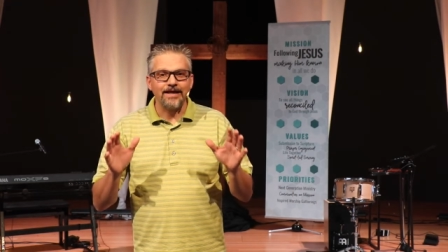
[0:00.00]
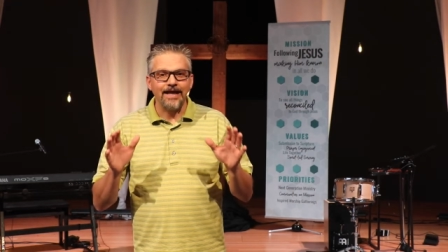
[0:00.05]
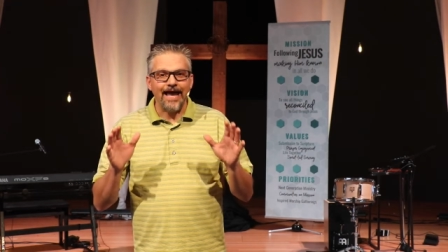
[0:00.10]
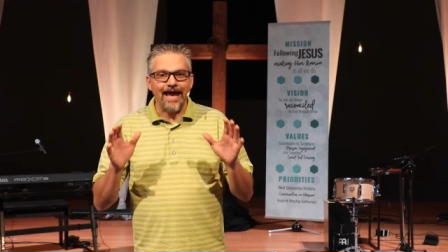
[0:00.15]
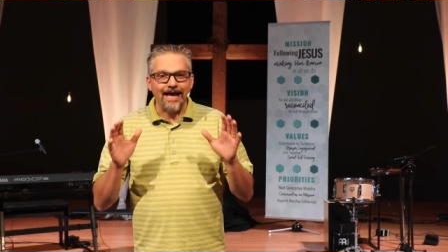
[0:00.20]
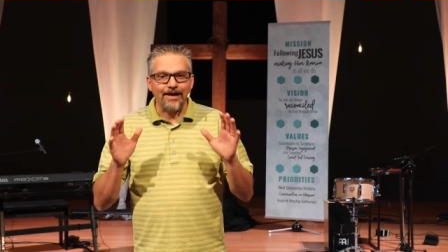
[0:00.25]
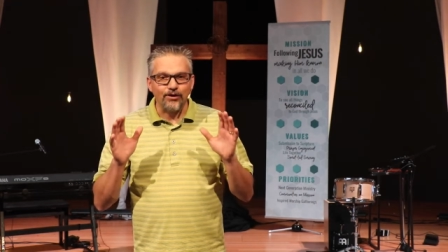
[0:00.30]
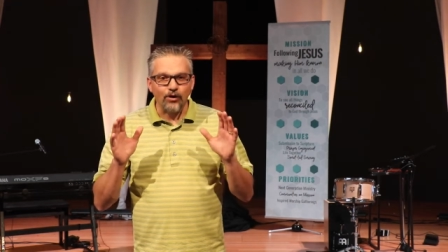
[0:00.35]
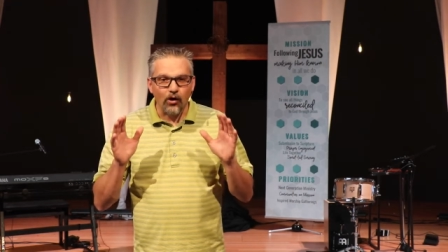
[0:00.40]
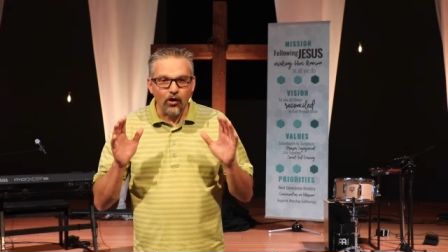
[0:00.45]

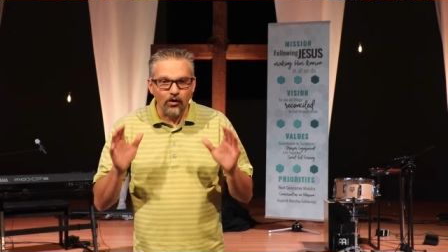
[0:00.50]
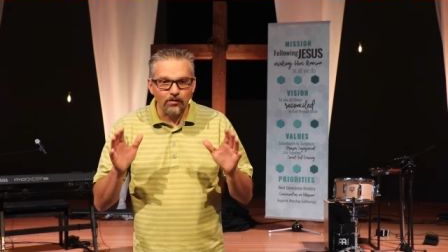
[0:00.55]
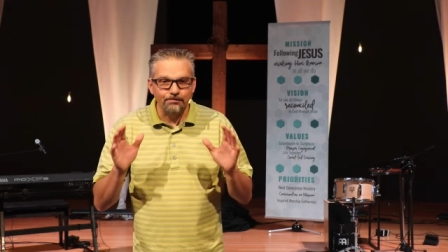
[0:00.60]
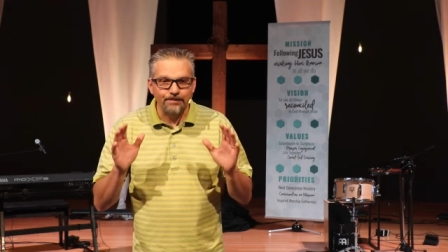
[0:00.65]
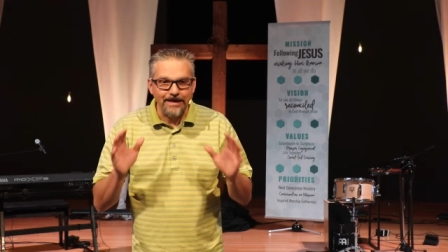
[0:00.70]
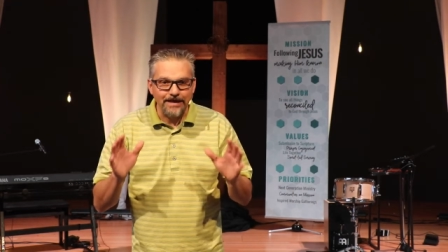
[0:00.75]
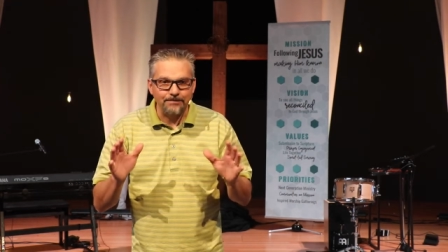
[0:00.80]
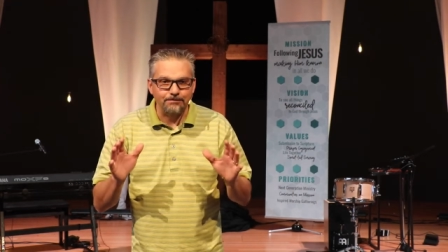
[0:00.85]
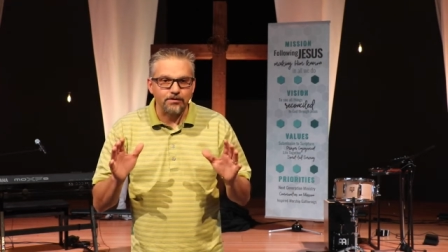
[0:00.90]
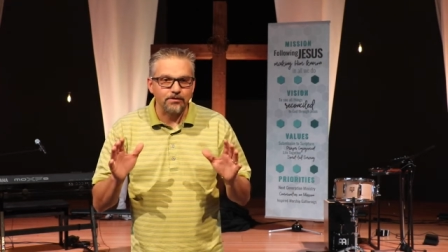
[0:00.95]
and all
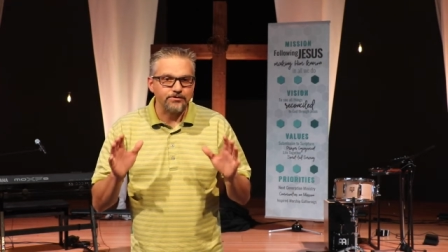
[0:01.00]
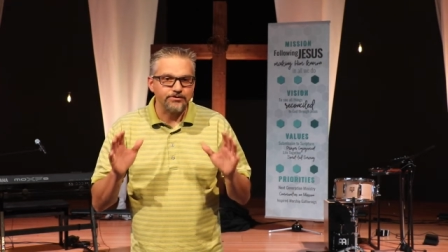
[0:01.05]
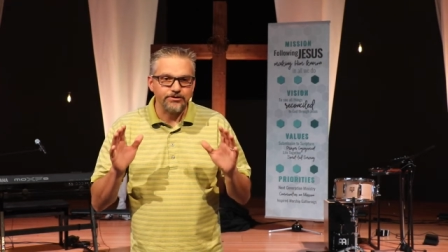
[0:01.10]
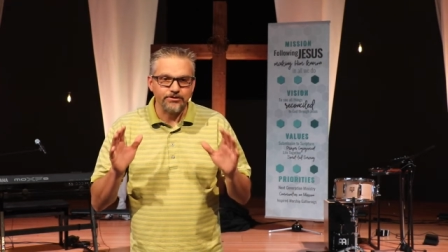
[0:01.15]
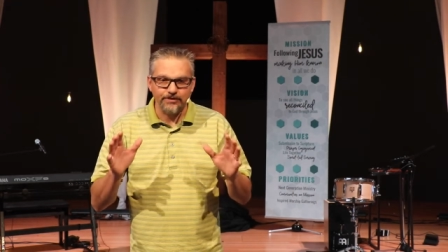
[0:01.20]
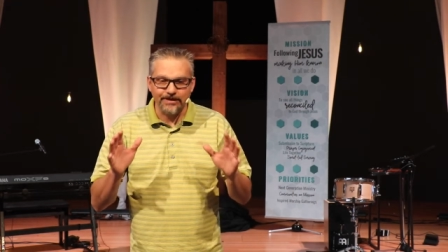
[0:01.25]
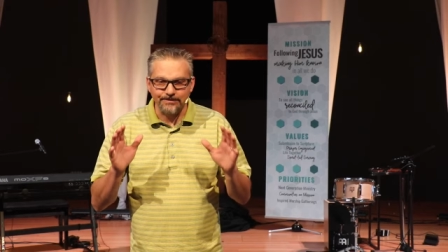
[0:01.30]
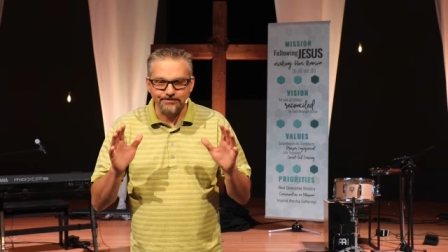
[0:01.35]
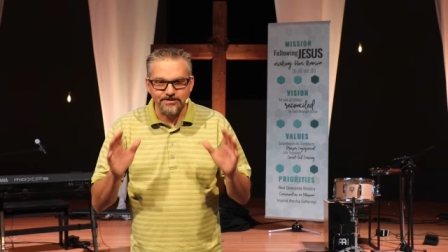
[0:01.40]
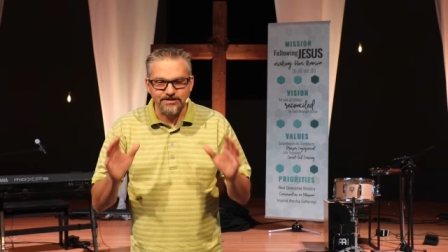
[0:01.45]
people to
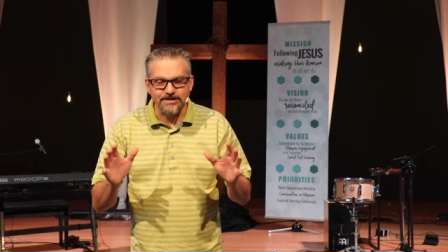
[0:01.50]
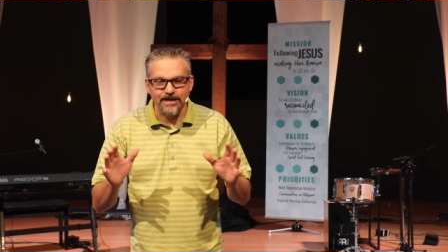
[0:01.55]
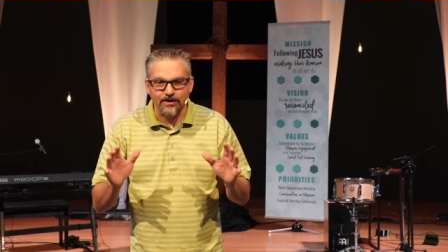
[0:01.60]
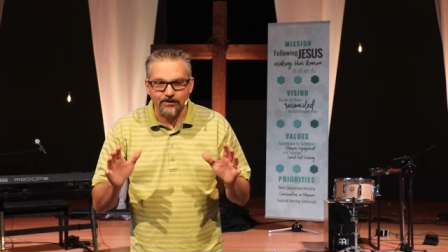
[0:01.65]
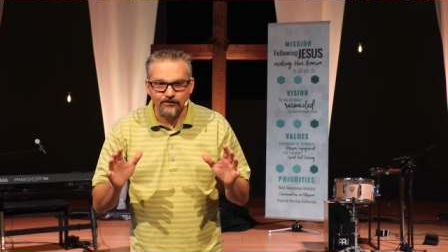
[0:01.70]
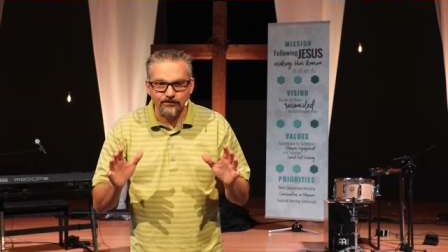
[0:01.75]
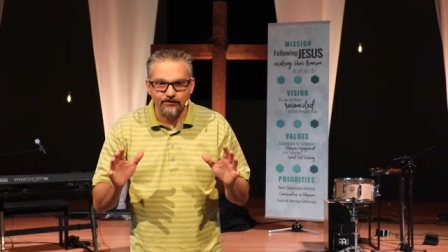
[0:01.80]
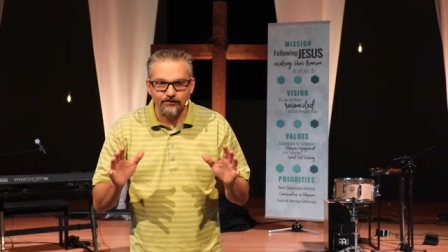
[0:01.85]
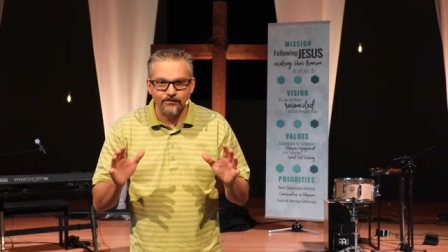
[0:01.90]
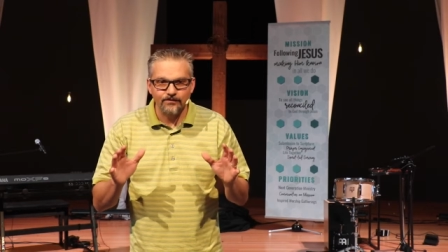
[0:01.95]

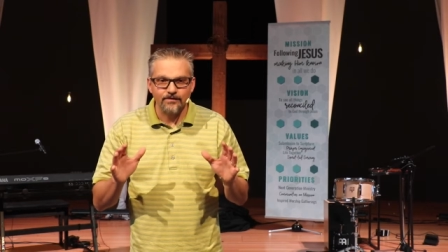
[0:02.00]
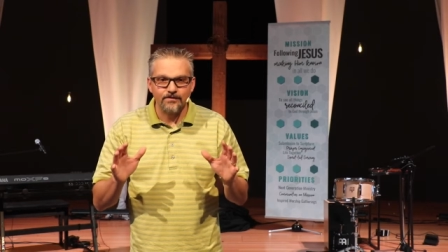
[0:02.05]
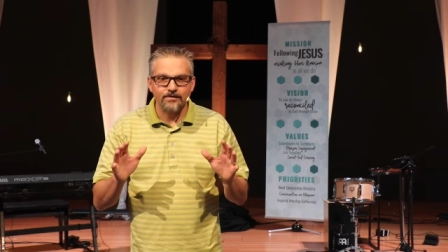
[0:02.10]
himself